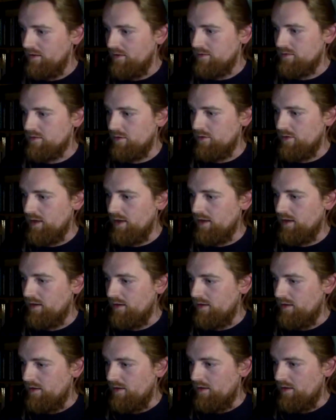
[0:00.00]
So yeah,
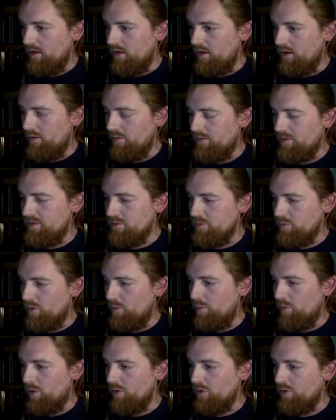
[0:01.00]
um, this is what
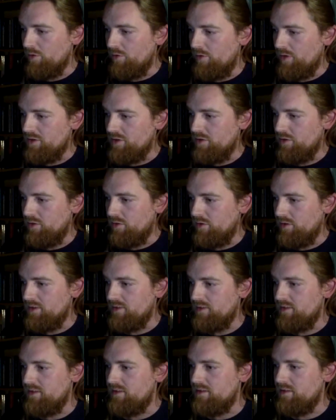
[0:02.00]
boggle threshold is,
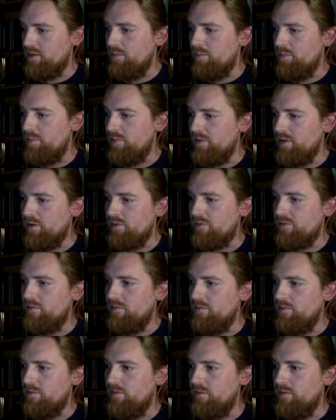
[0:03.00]
and some you know
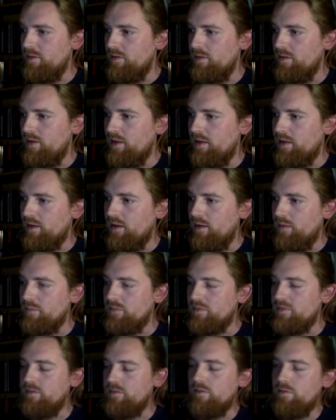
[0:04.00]
it
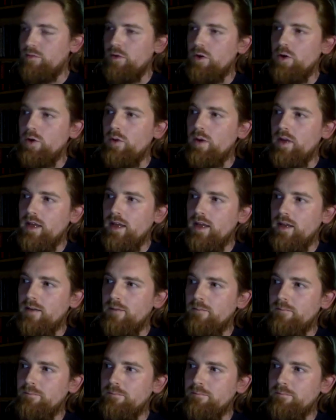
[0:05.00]
comes through
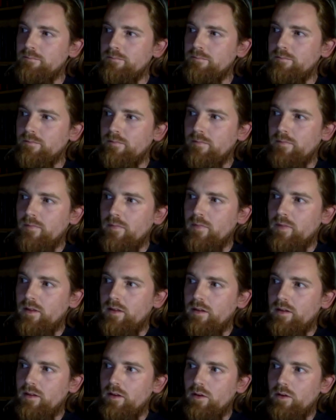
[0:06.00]
in
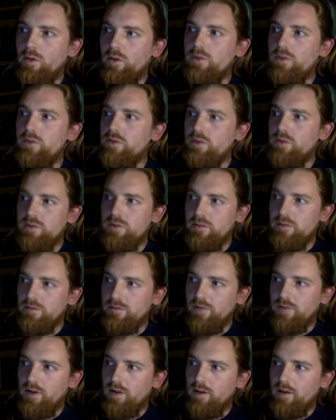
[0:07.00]
all sorts of
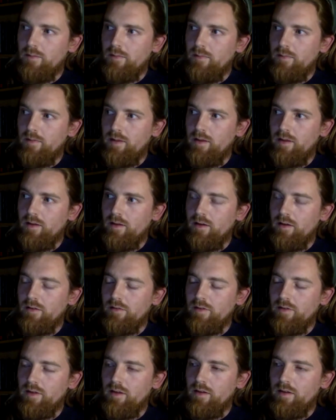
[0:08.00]
um, of
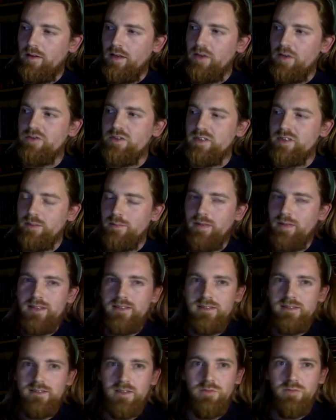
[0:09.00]
interesting
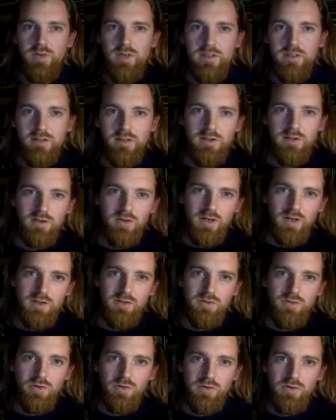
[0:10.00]
places in research on
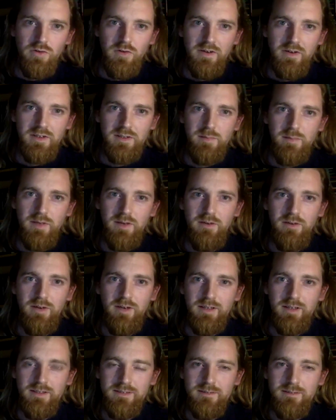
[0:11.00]
extraordinary
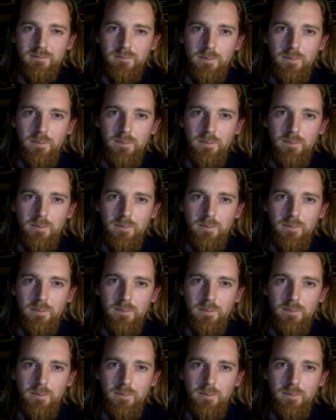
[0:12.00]
experience.